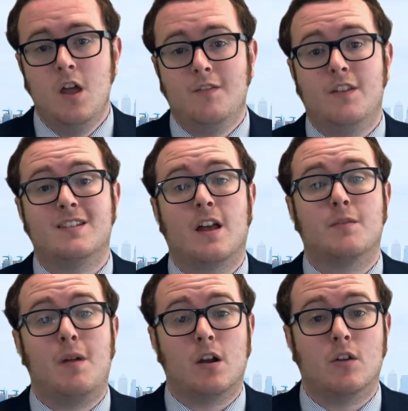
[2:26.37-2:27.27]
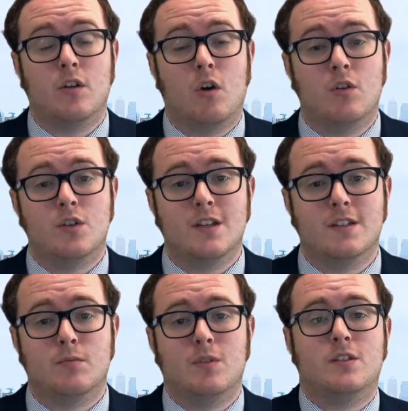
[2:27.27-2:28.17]
For the South American
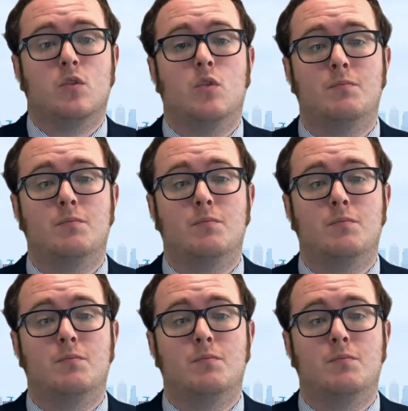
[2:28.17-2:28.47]
origins, we saw